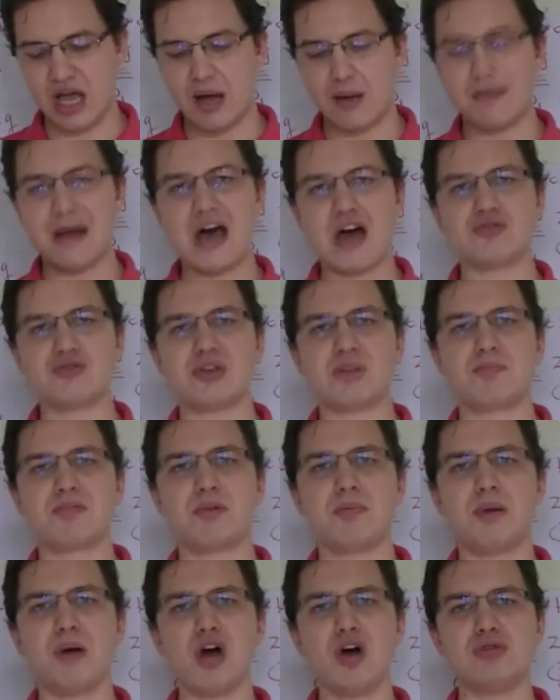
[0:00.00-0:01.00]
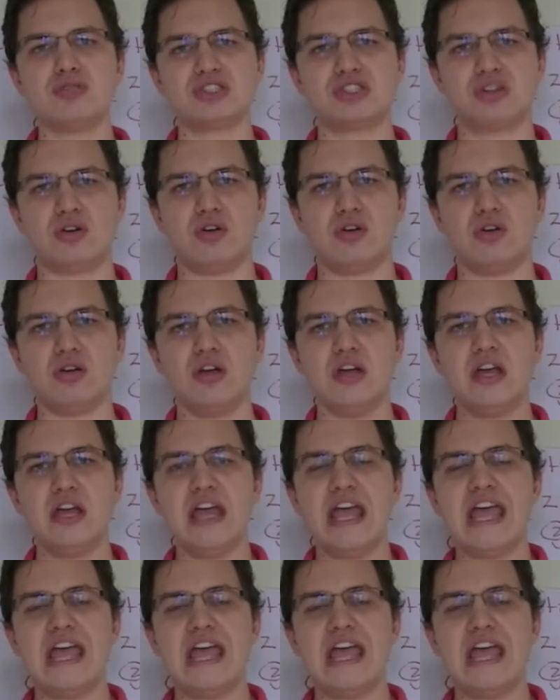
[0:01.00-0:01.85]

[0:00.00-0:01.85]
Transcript: about the proposal.